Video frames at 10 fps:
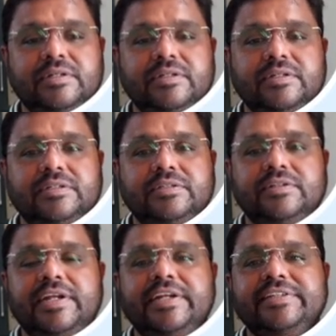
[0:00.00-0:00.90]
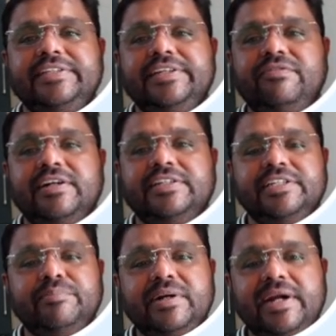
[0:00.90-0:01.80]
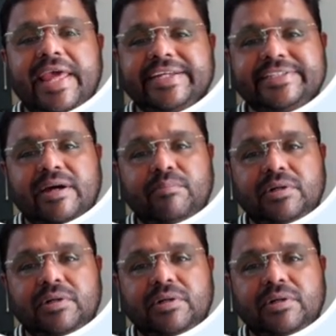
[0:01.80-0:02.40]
So let us see one simple example.